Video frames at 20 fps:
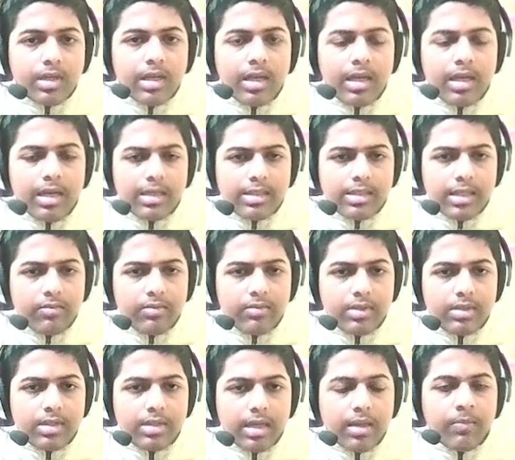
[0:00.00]
Let's save
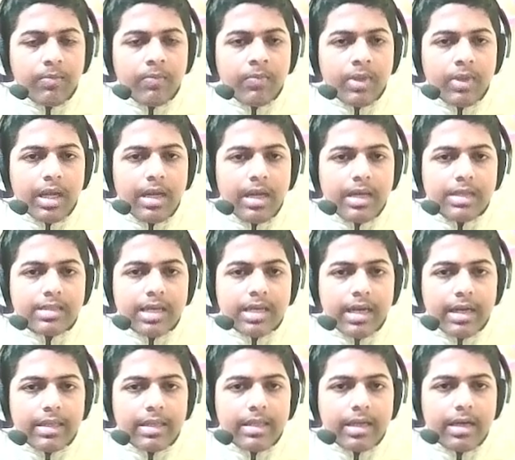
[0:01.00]
this thing. Let's
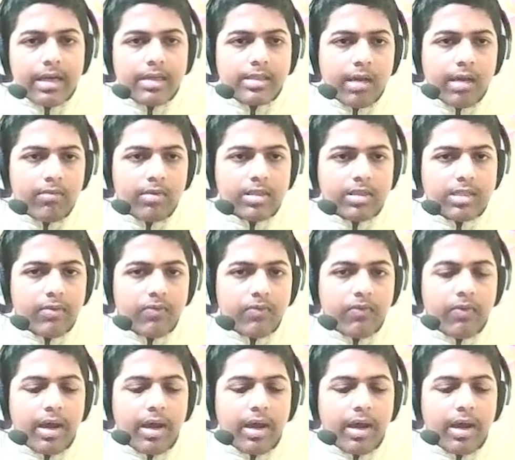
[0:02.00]
connect the javascript